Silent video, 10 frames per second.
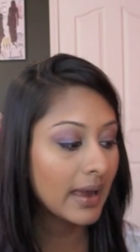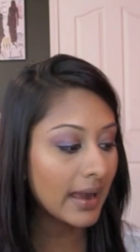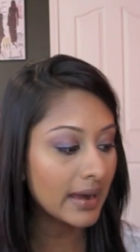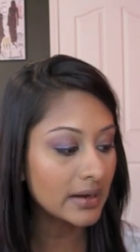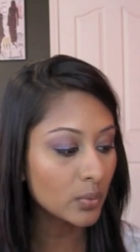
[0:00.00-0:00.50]

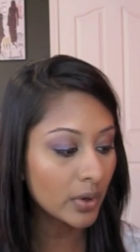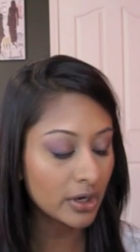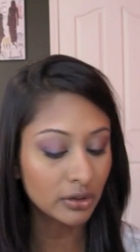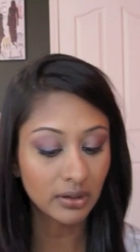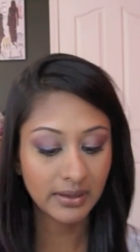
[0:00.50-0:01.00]
and what
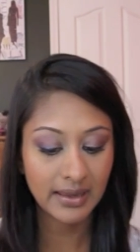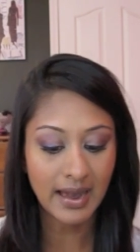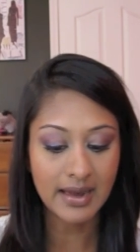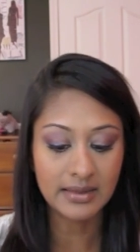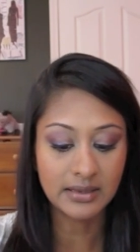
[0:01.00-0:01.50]
you're looking
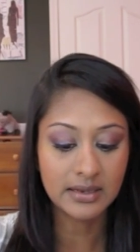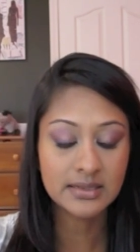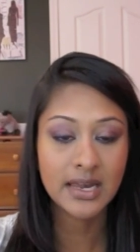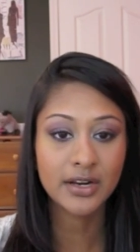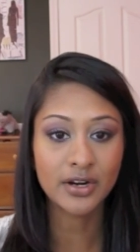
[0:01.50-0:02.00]
at in the
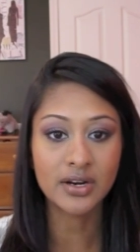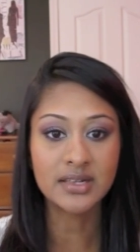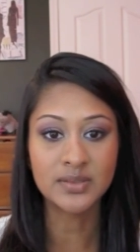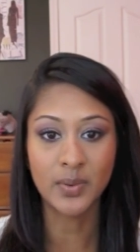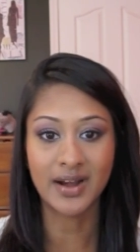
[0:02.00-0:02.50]
container
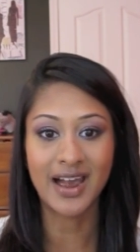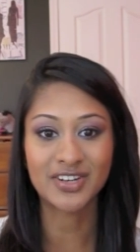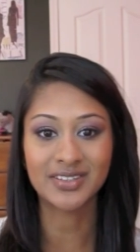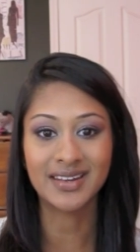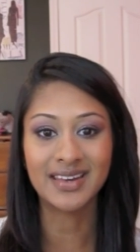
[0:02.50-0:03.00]
is what it
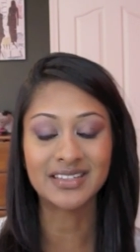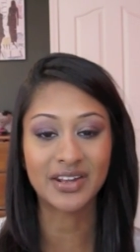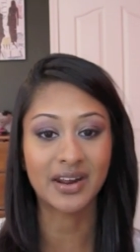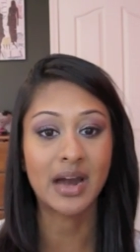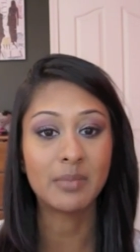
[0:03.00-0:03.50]
actually is
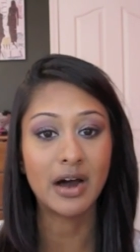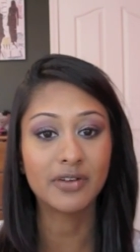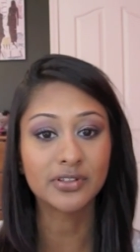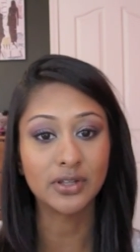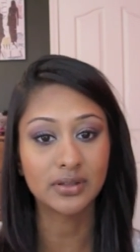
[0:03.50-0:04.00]
going to come
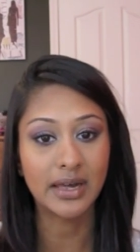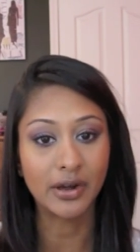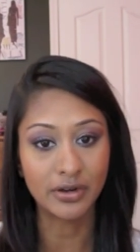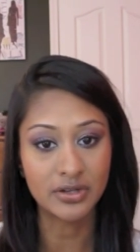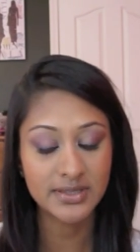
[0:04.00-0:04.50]
off to look
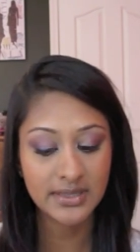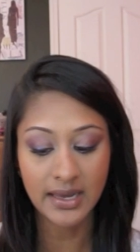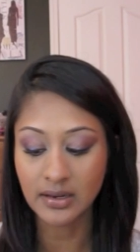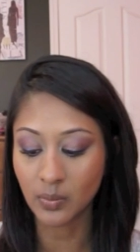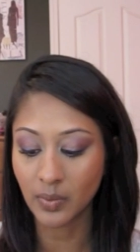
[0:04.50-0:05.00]
like on your
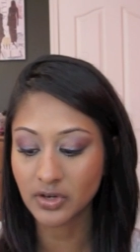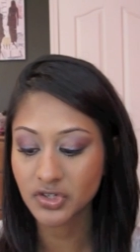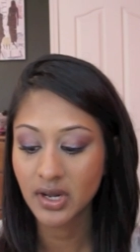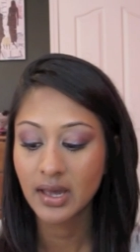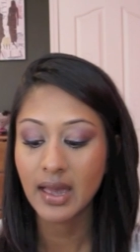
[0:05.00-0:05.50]
skin,
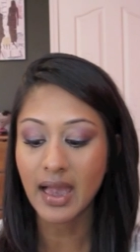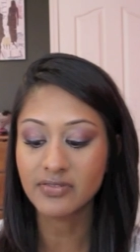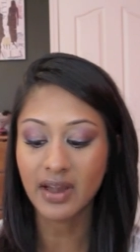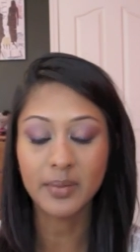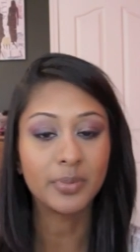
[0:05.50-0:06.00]
which I
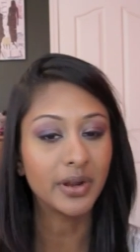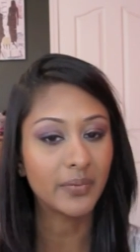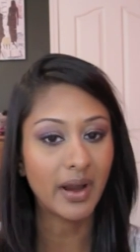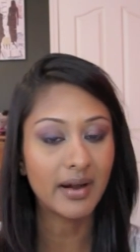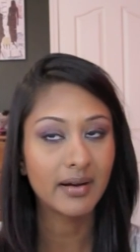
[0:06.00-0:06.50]
find pretty
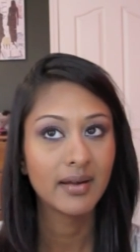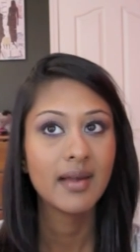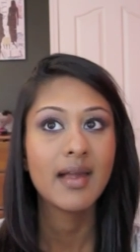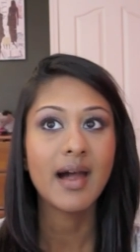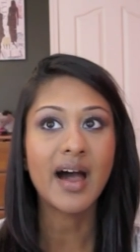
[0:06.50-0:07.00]
rare.
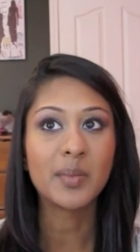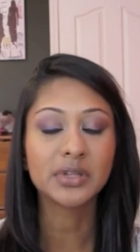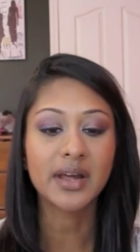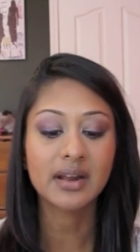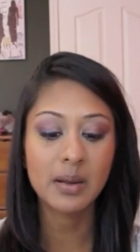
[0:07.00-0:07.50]
A
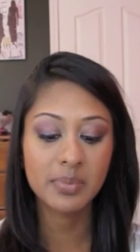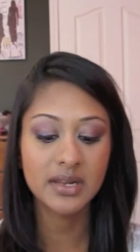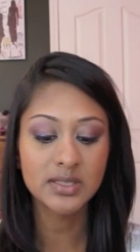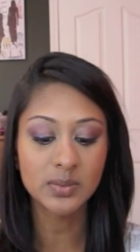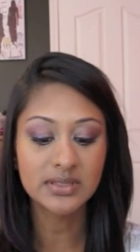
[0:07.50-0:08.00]
lot of
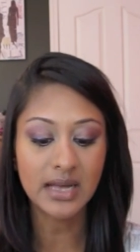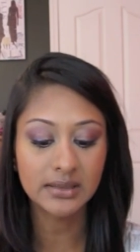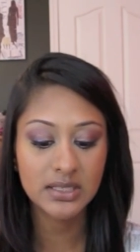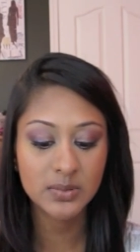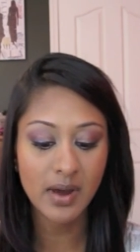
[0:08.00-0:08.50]
companies will
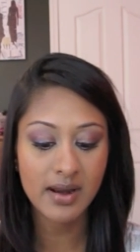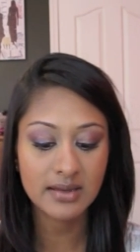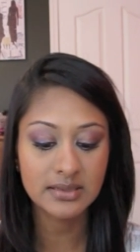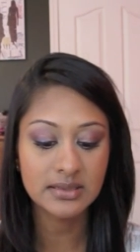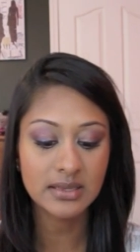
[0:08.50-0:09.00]
sell these
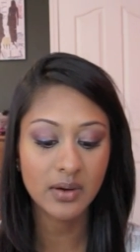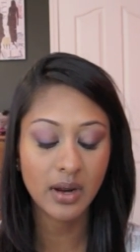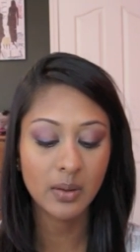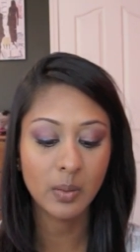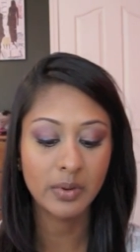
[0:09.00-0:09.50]
products and say,
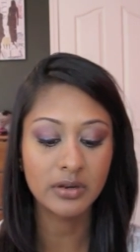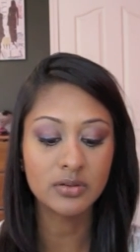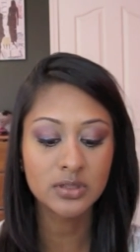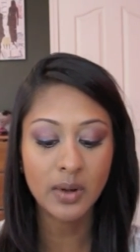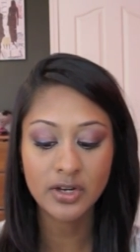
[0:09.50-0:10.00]
okay, well, when
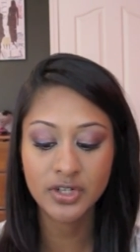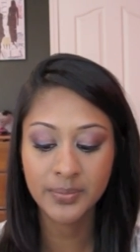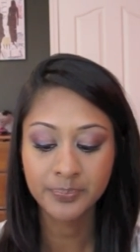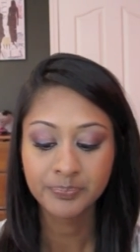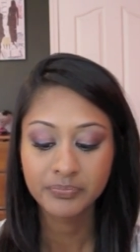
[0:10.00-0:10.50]
you swatch it,